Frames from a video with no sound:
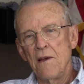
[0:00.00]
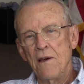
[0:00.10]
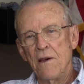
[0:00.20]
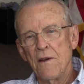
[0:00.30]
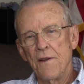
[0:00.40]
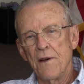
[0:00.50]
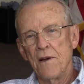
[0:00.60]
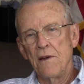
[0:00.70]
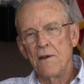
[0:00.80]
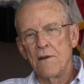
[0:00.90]
and I
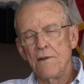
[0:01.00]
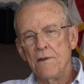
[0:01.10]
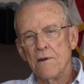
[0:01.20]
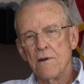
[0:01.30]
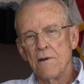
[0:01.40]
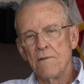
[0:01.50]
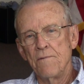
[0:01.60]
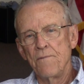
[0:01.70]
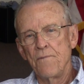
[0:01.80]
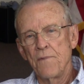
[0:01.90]
had, uh,
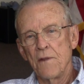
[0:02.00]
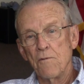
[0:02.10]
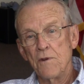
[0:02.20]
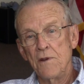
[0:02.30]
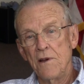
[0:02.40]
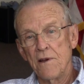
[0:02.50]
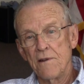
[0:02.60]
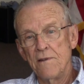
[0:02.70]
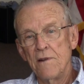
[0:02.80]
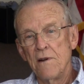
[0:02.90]
we
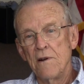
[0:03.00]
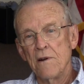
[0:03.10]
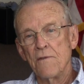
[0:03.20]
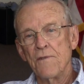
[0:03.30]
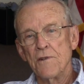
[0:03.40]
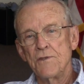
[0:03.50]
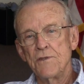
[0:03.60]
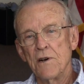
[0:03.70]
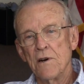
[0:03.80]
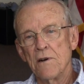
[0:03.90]
had our first
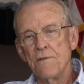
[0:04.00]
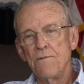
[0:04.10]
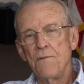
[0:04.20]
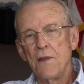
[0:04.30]
child